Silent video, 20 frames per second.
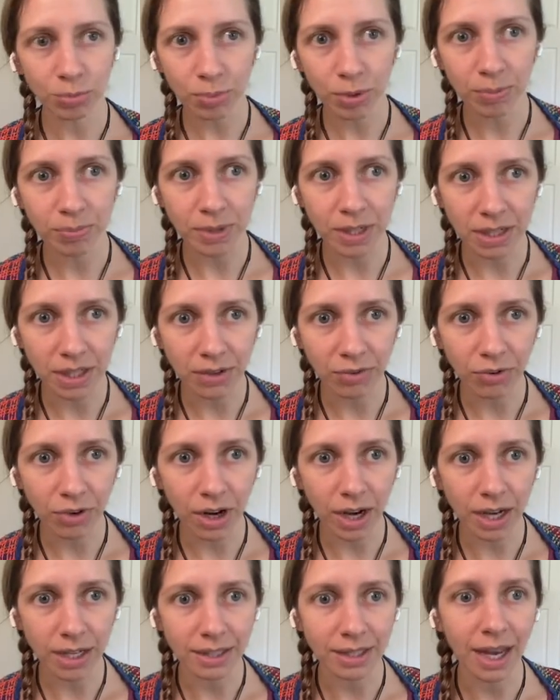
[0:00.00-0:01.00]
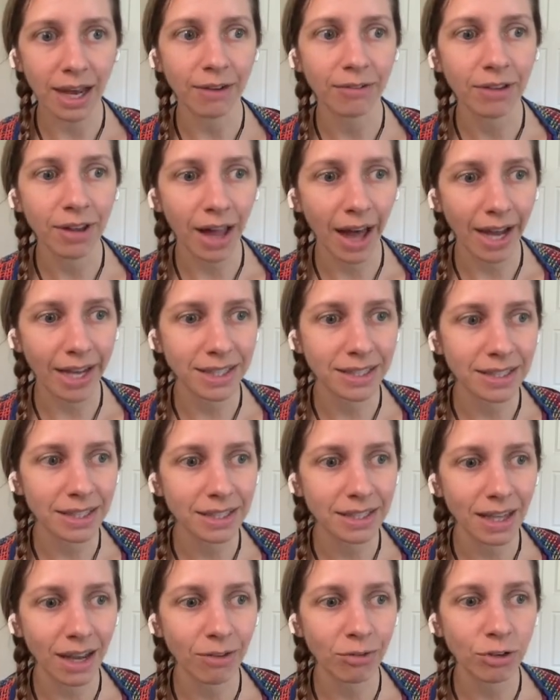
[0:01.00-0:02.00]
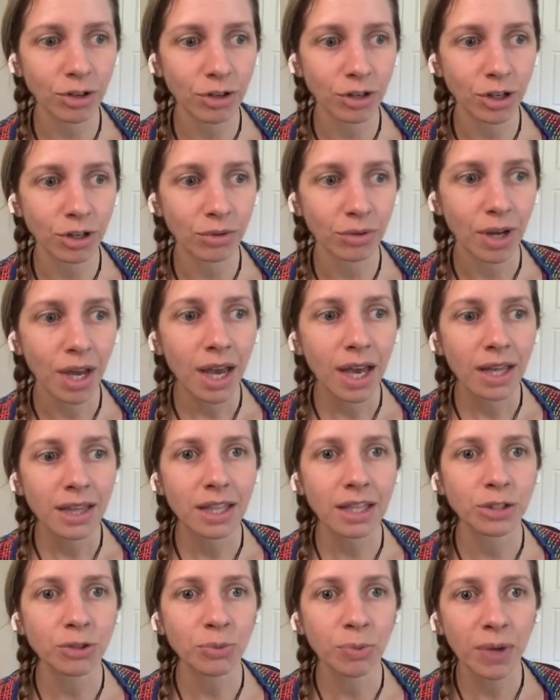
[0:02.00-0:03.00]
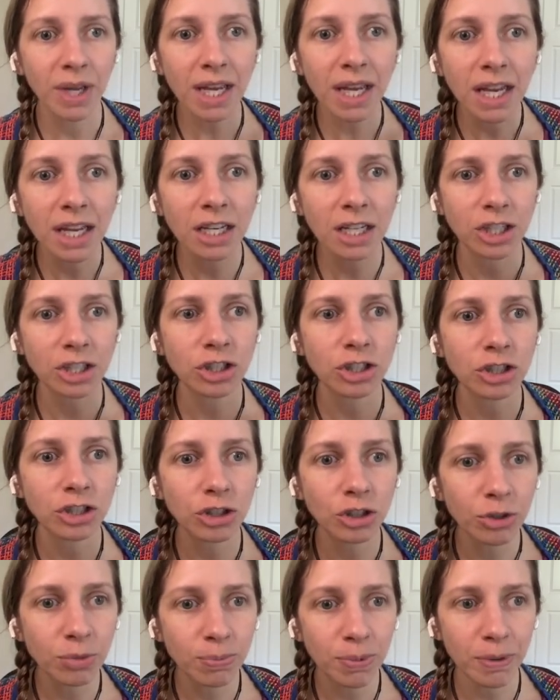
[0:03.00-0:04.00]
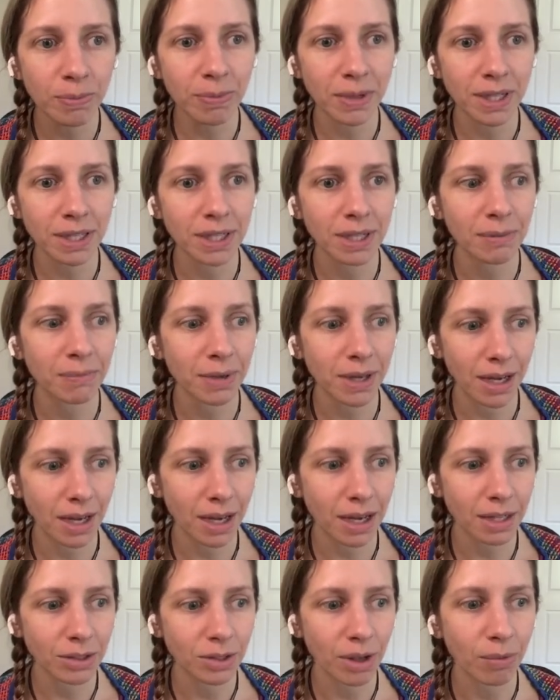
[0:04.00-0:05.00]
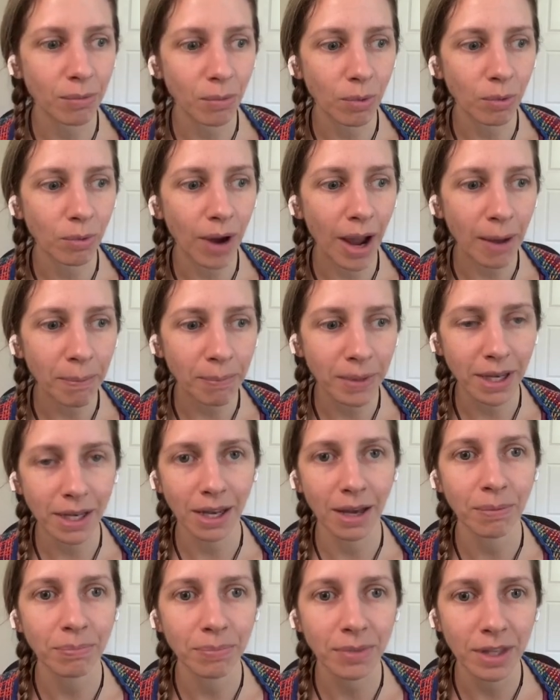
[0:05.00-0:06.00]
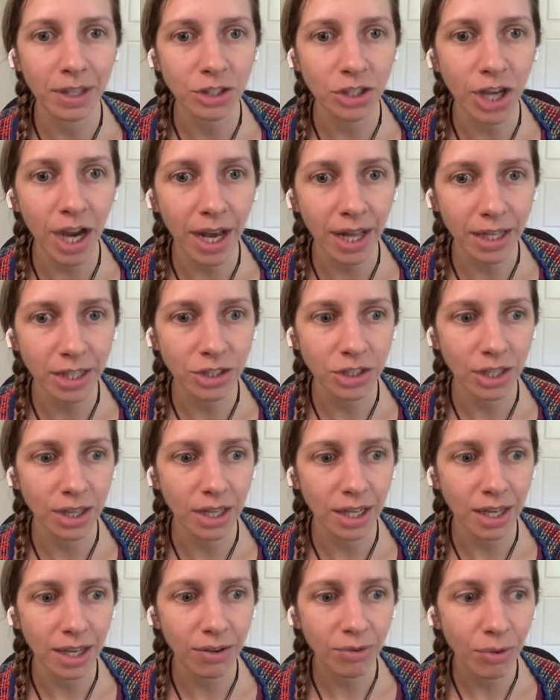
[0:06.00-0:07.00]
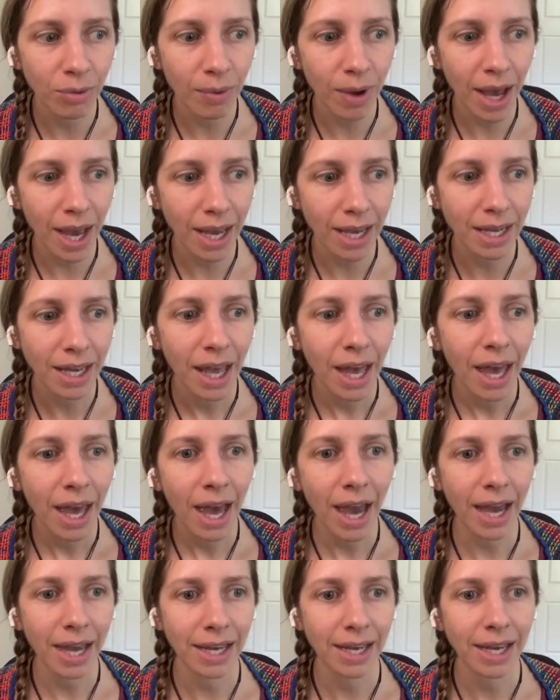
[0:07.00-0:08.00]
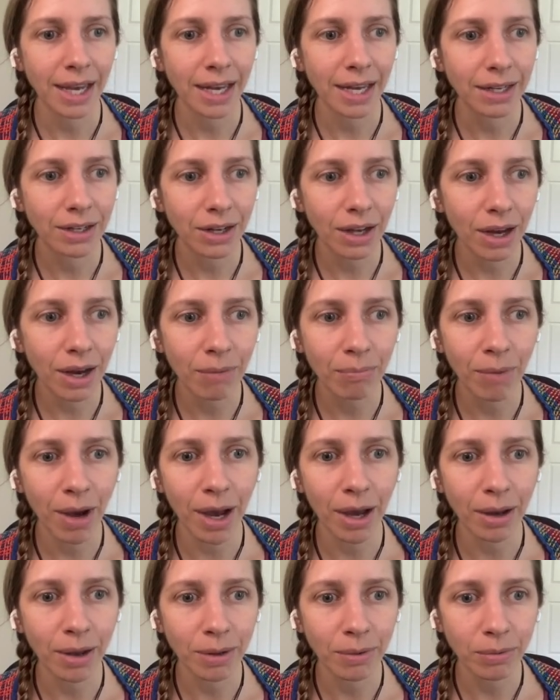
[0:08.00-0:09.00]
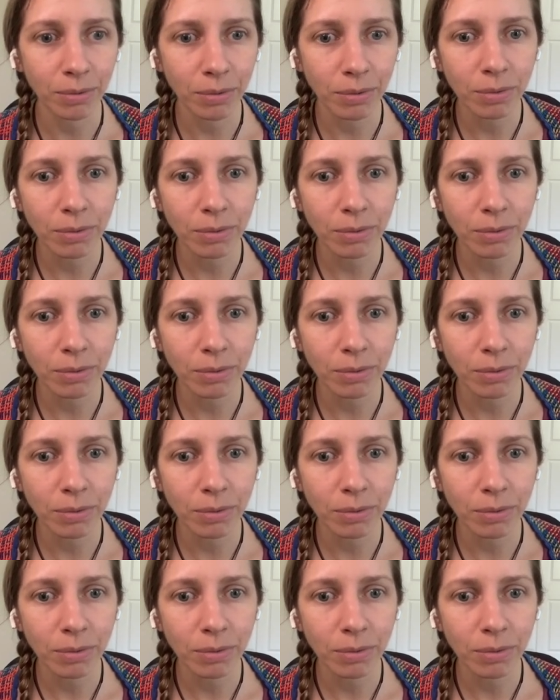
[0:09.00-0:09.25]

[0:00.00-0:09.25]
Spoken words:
super busy for us. I have clients this afternoon. This weekend is super busy because I'm wrapping up the challenge and the giveaway, and my